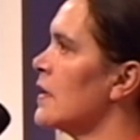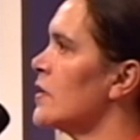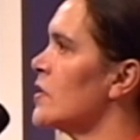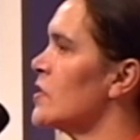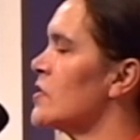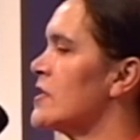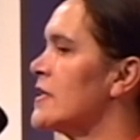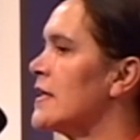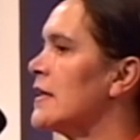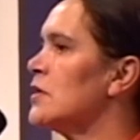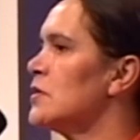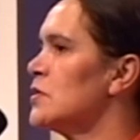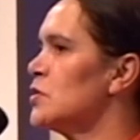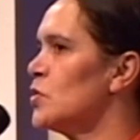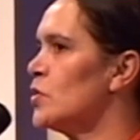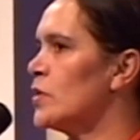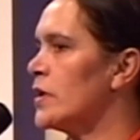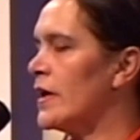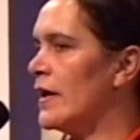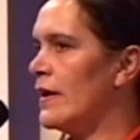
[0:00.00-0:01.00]
You see your
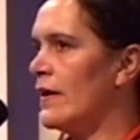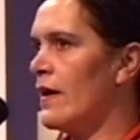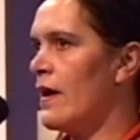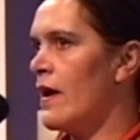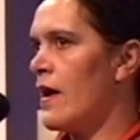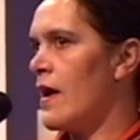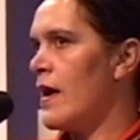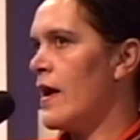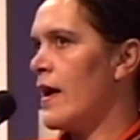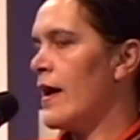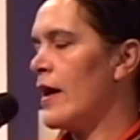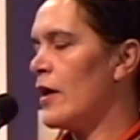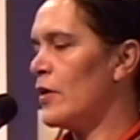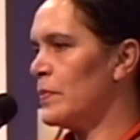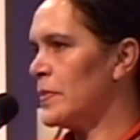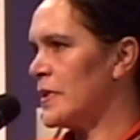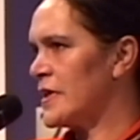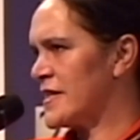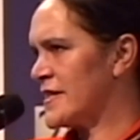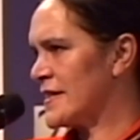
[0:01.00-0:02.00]
daughter
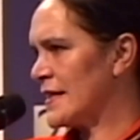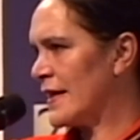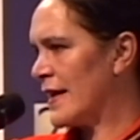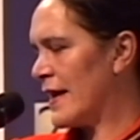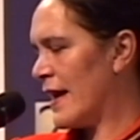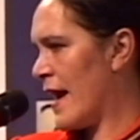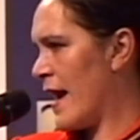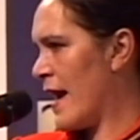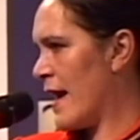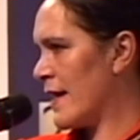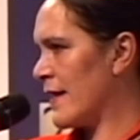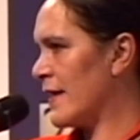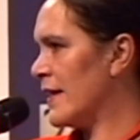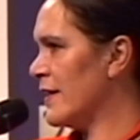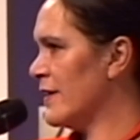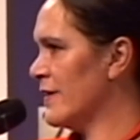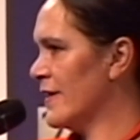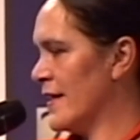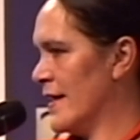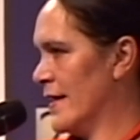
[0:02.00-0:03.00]
helplessly
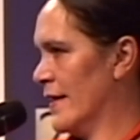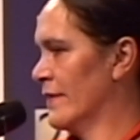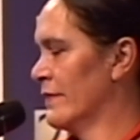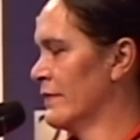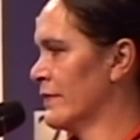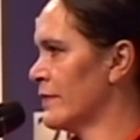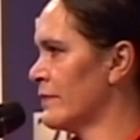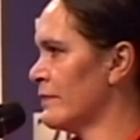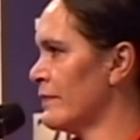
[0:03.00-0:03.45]
hanging there